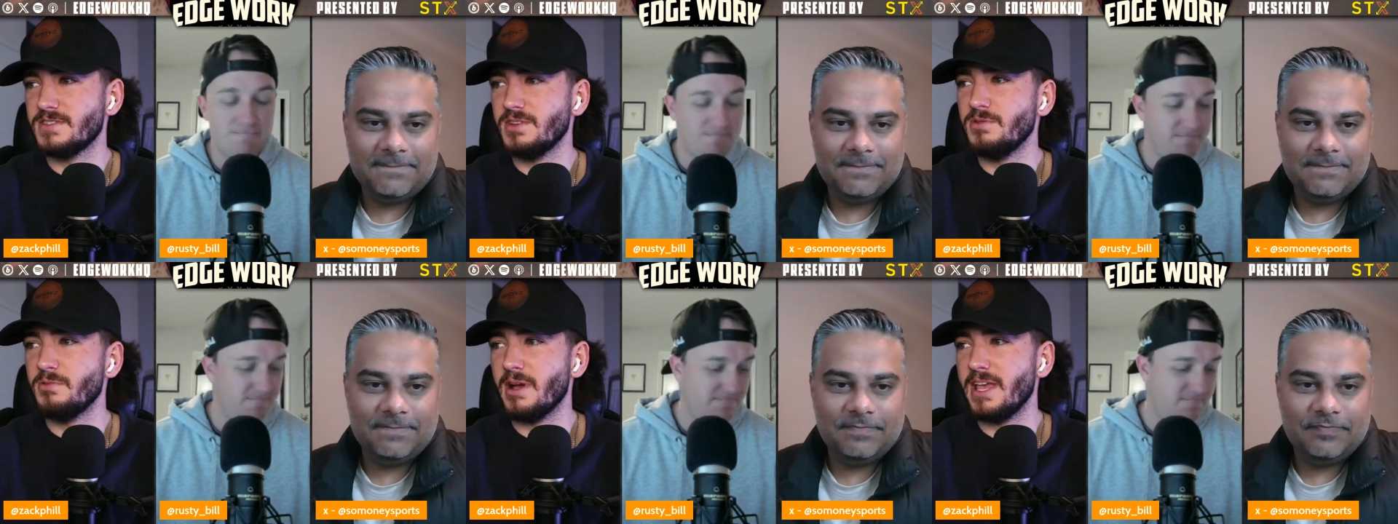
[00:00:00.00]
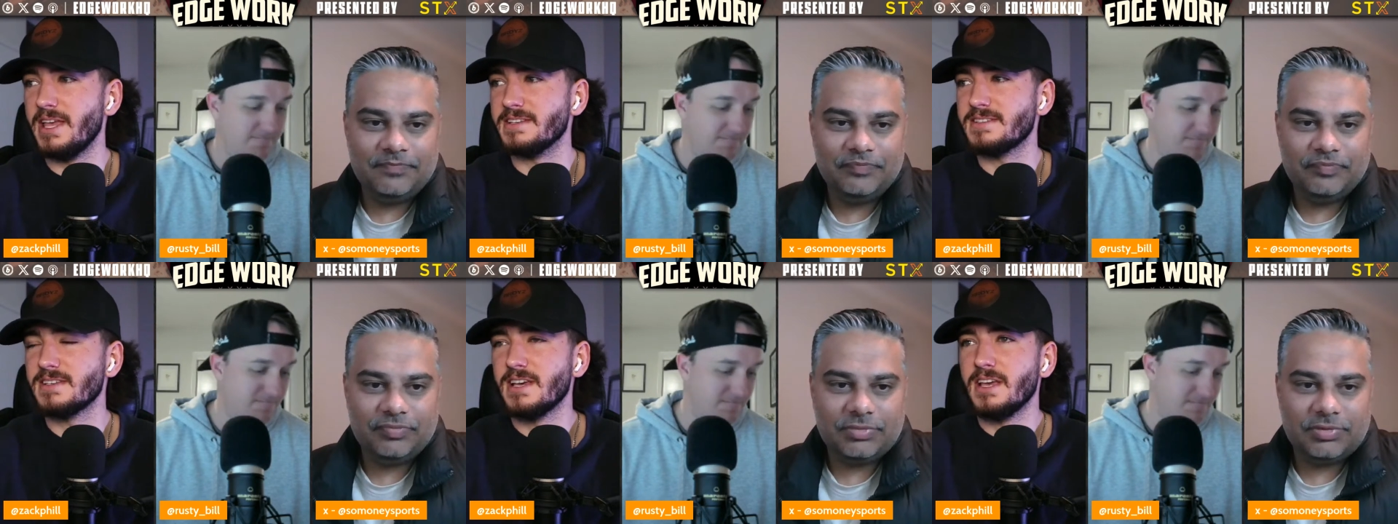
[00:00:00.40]
Speaker 1: two
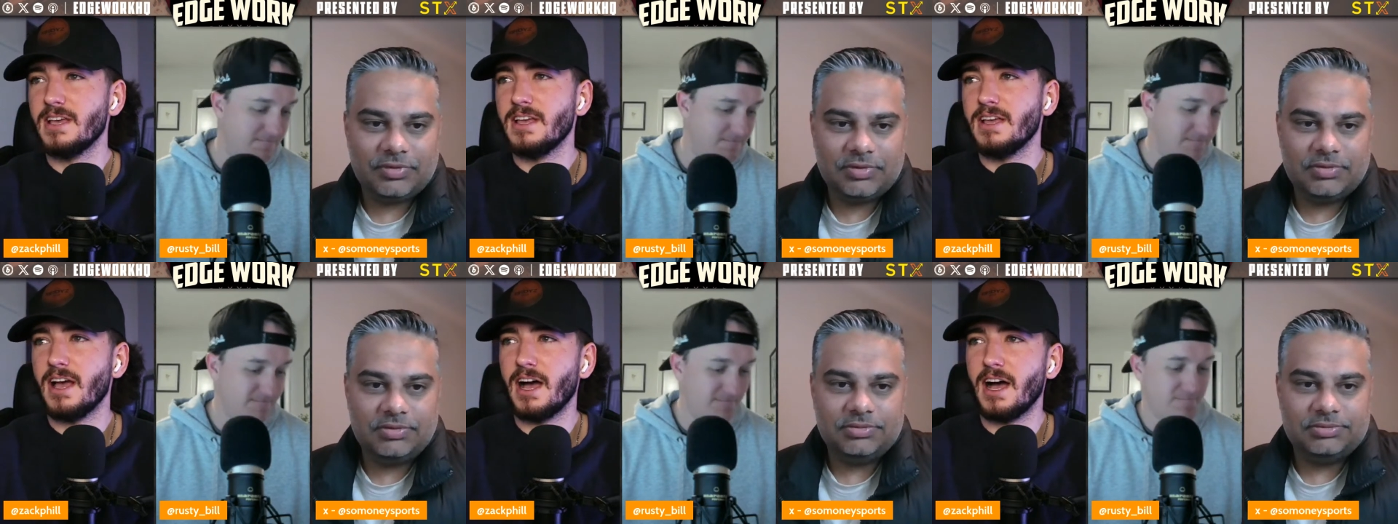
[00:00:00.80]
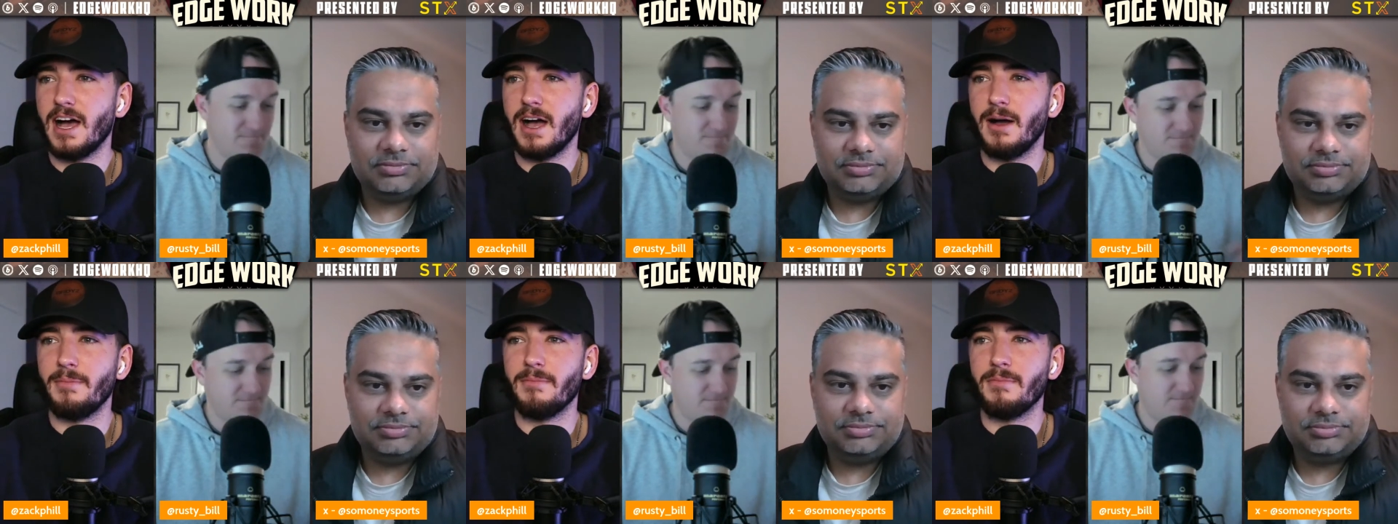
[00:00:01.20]
ways.
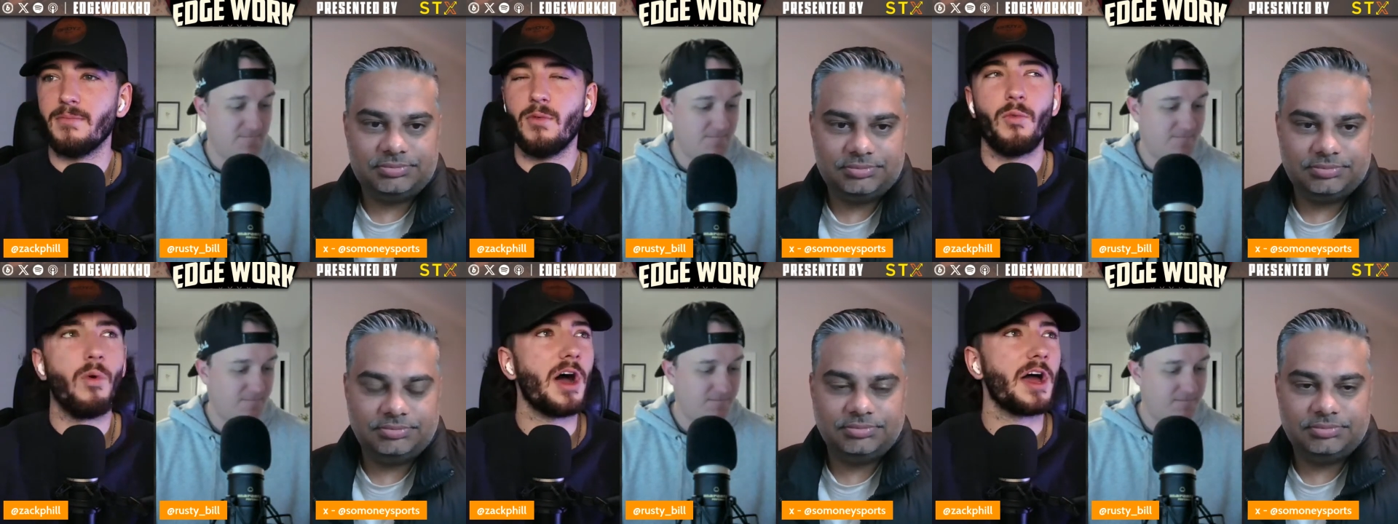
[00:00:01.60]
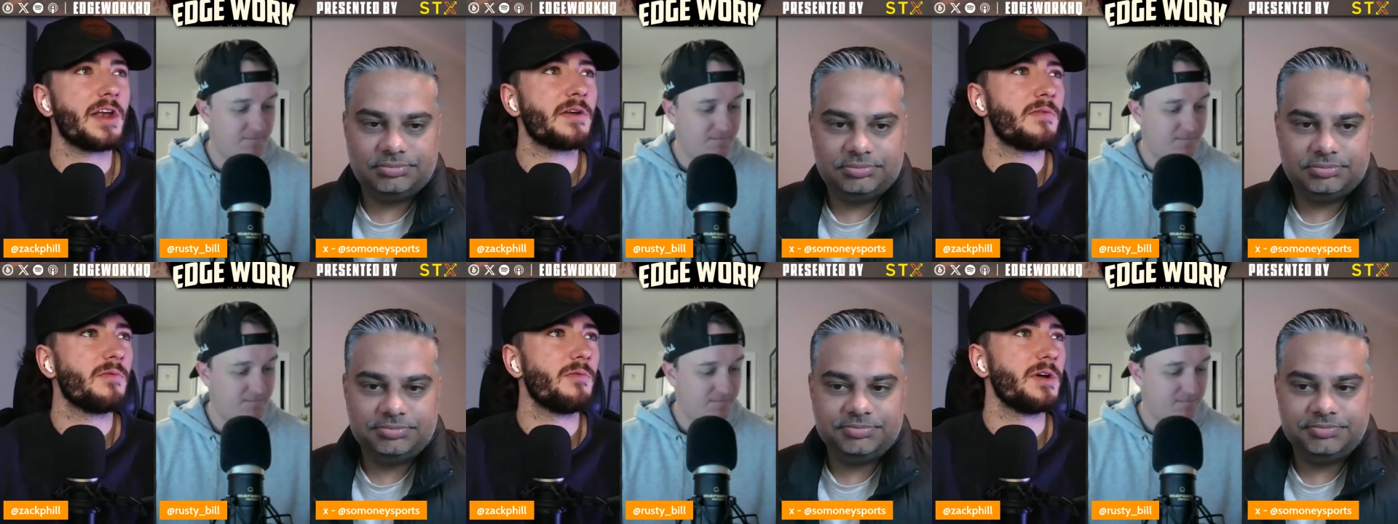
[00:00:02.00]
Um,
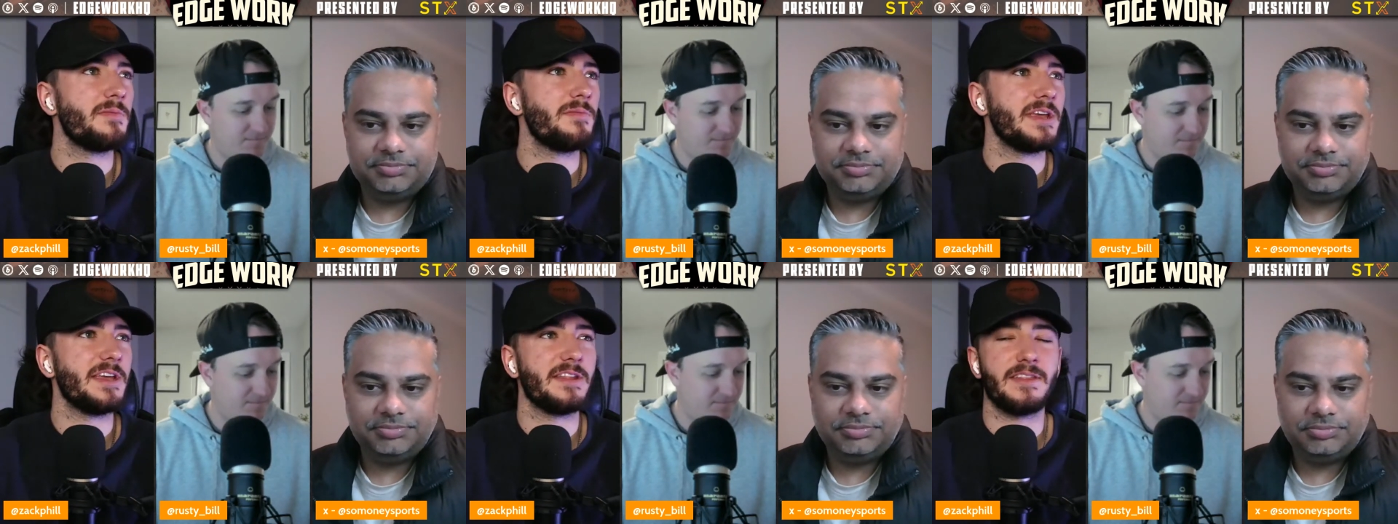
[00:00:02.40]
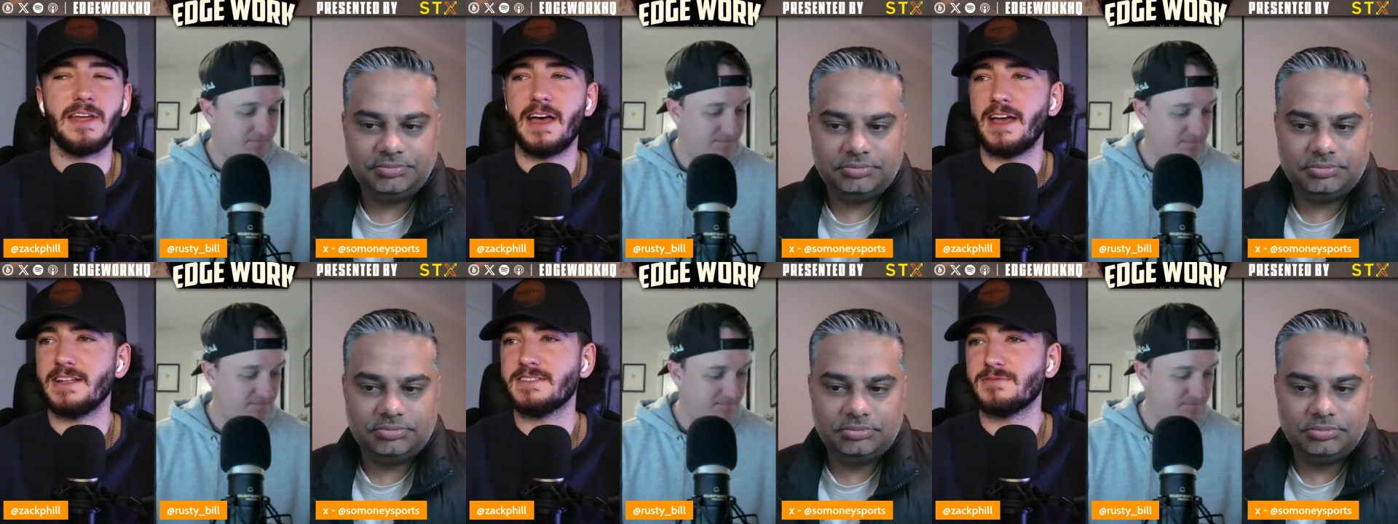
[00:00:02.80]
one would be
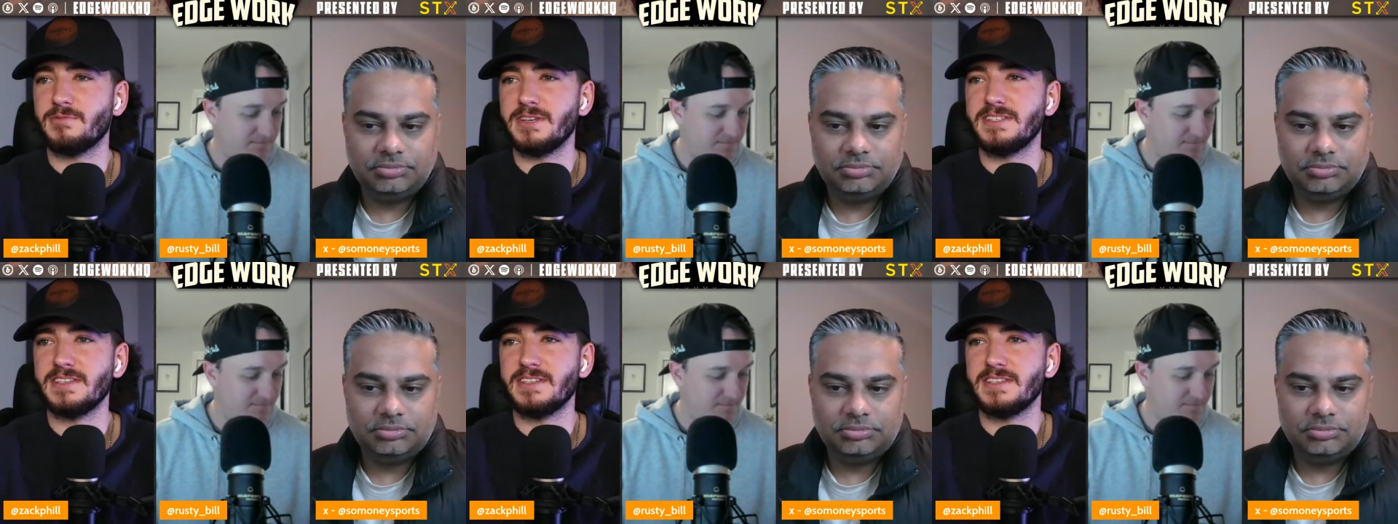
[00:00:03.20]
that we